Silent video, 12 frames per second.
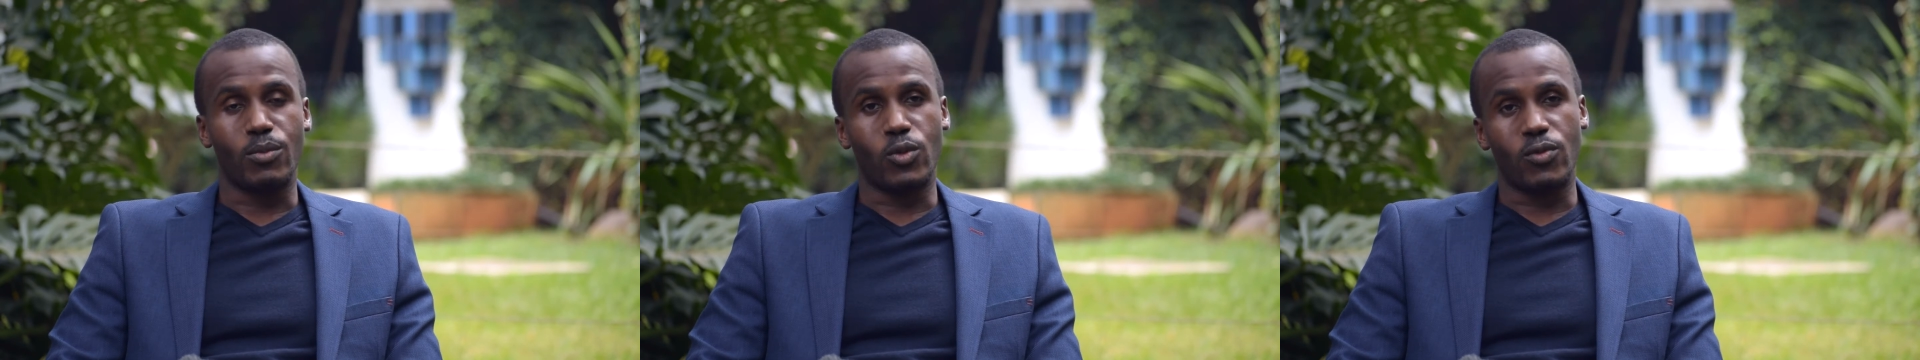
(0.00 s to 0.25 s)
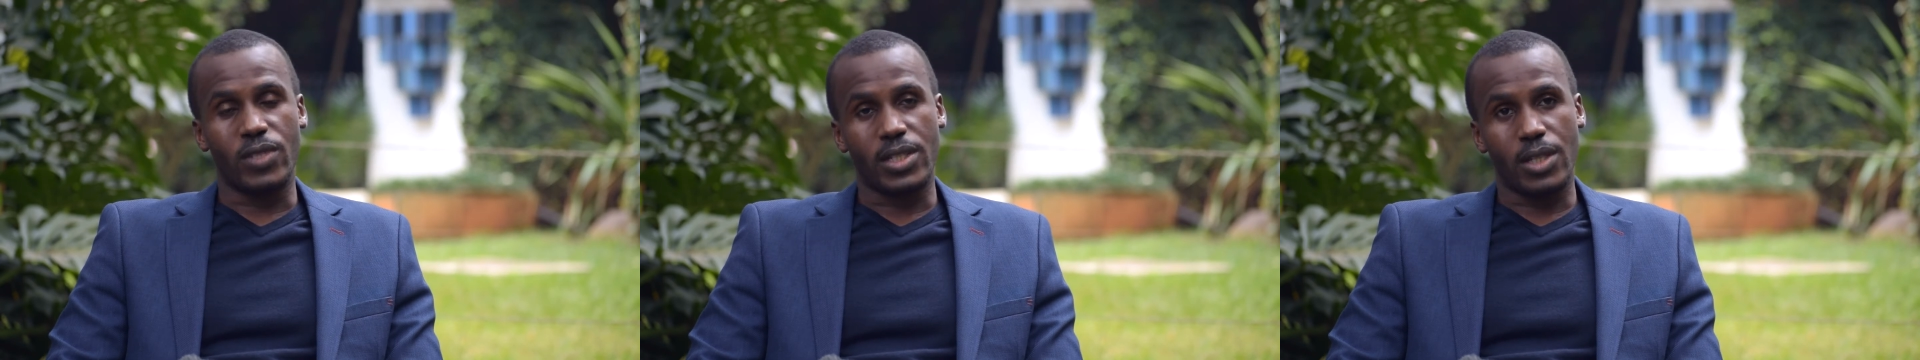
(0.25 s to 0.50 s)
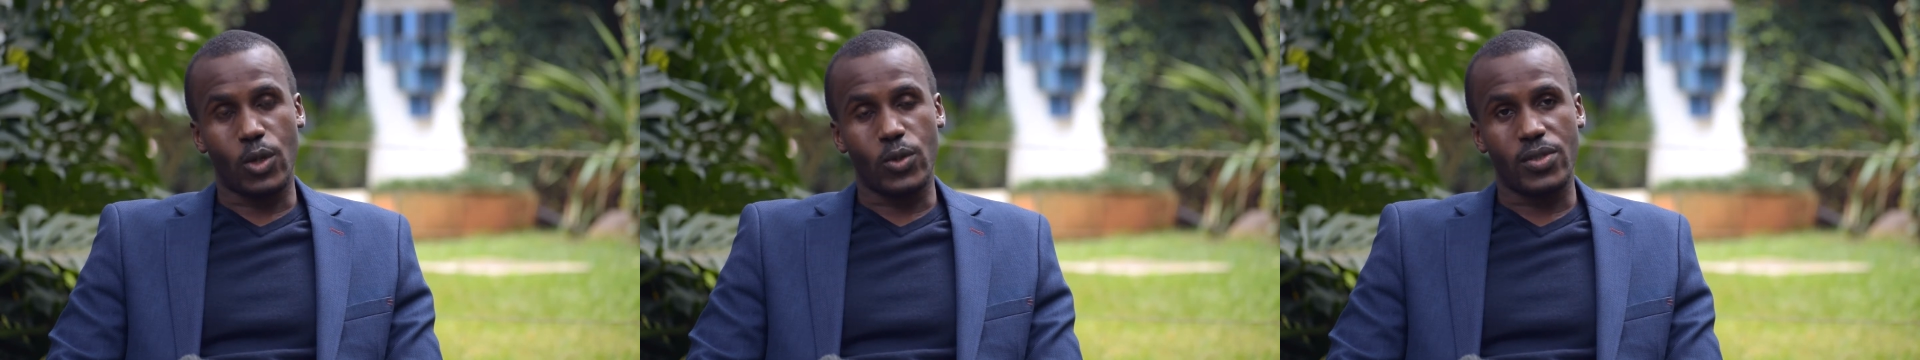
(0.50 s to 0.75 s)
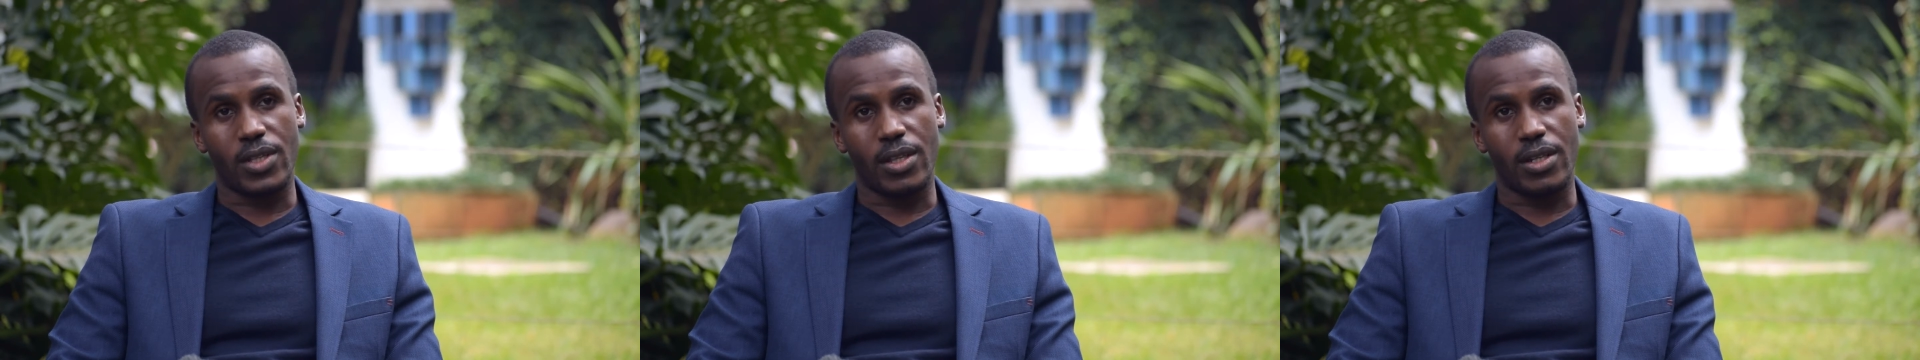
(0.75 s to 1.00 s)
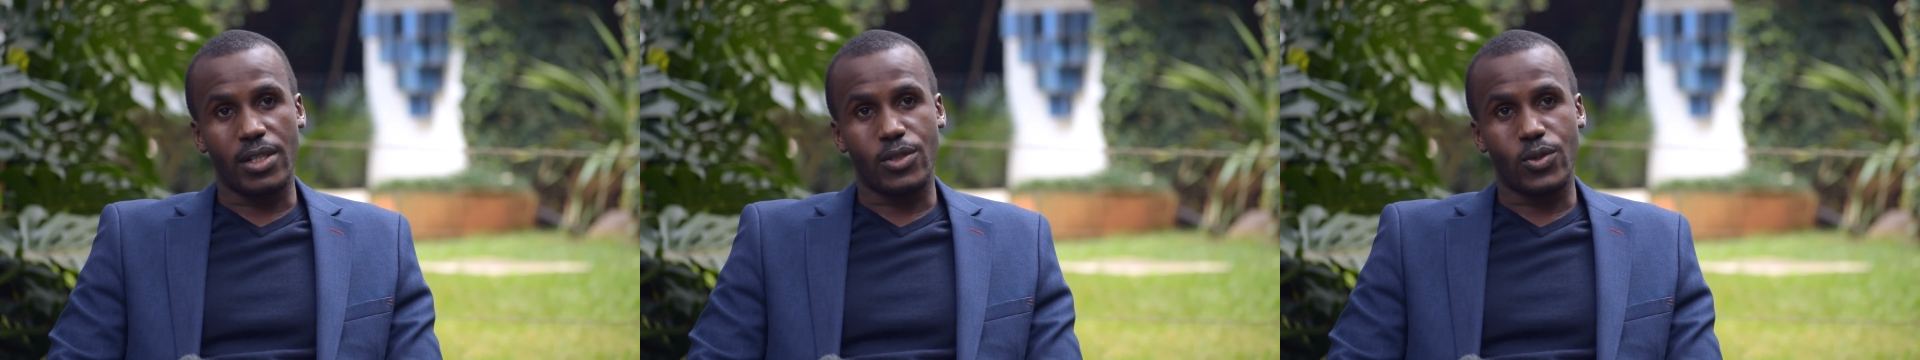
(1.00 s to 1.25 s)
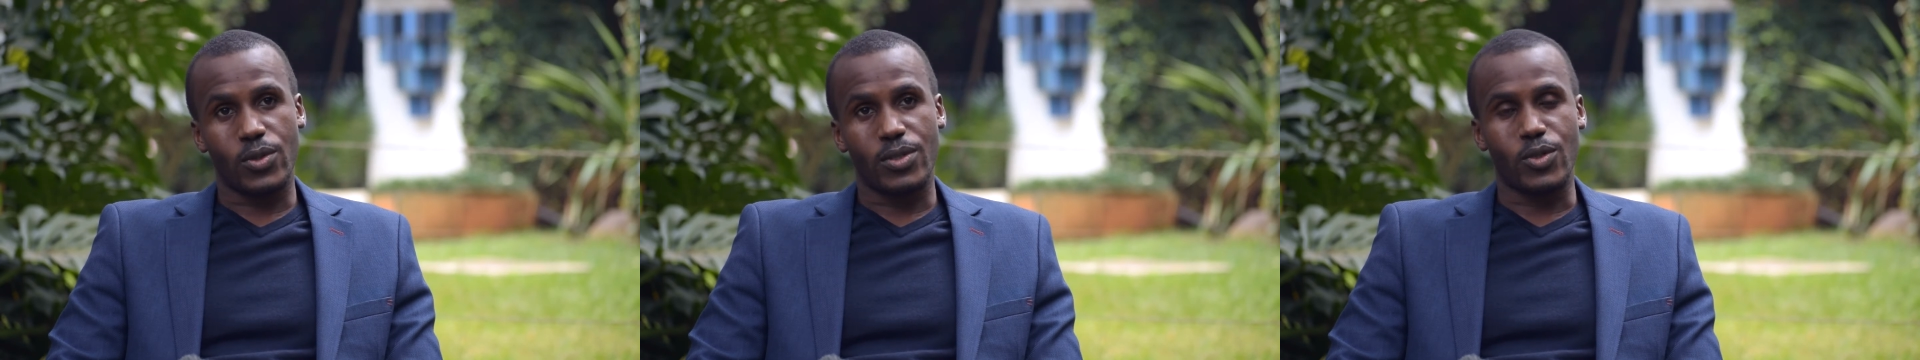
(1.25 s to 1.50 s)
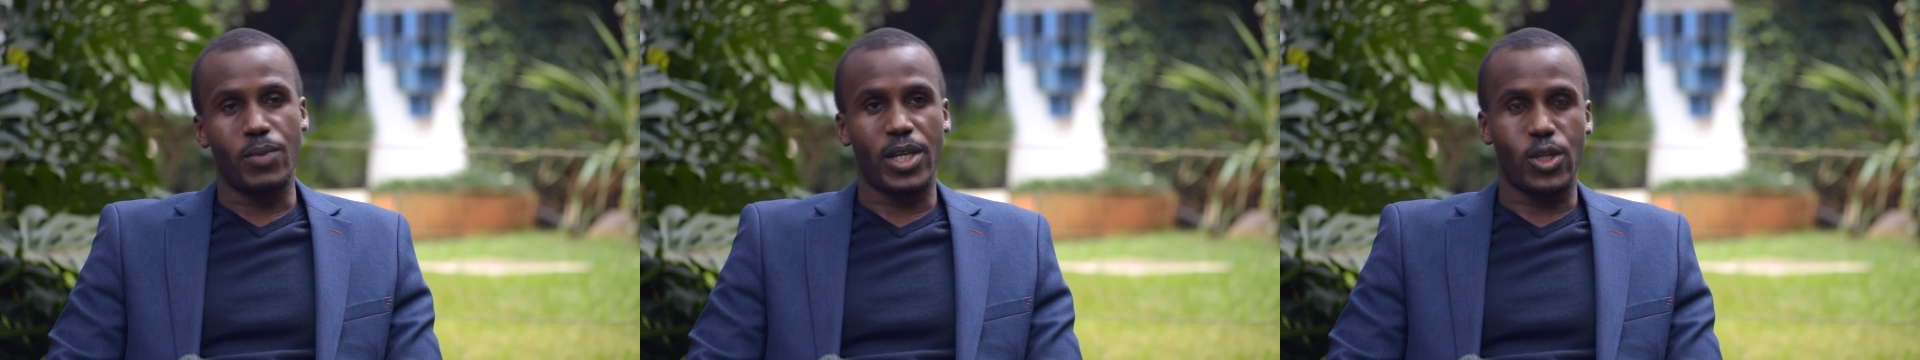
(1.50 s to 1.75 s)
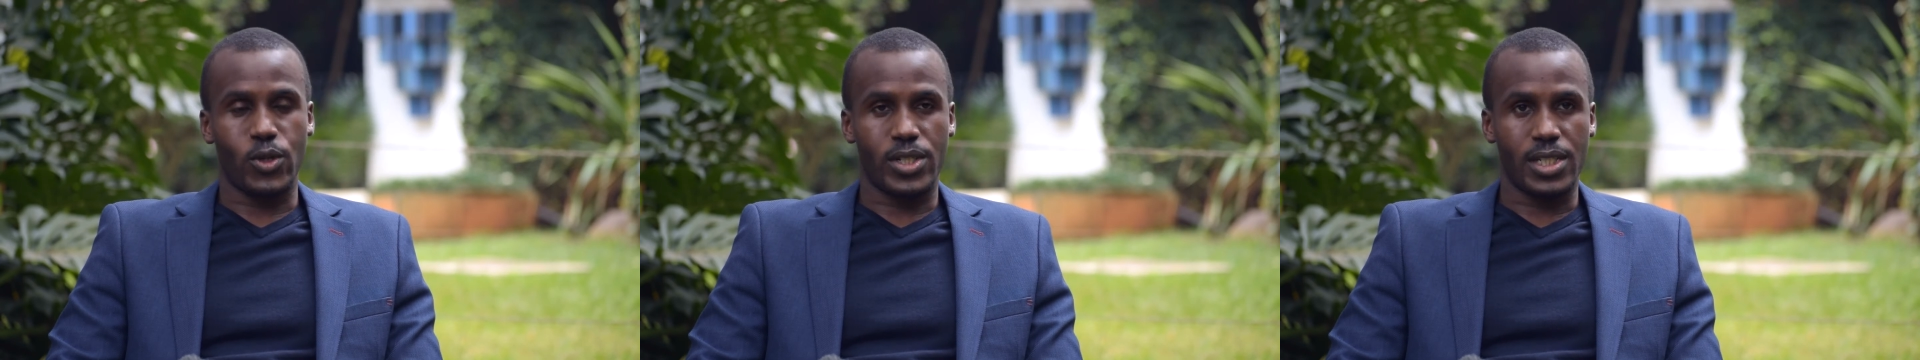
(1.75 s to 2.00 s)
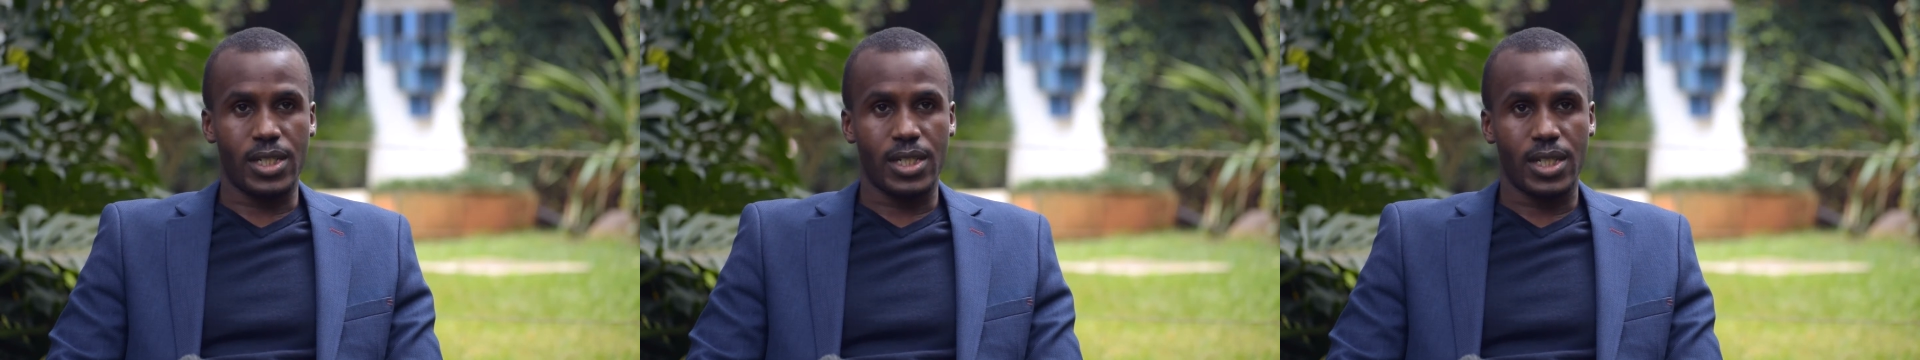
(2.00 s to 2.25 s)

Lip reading: move it close, the three stones, you make your tea.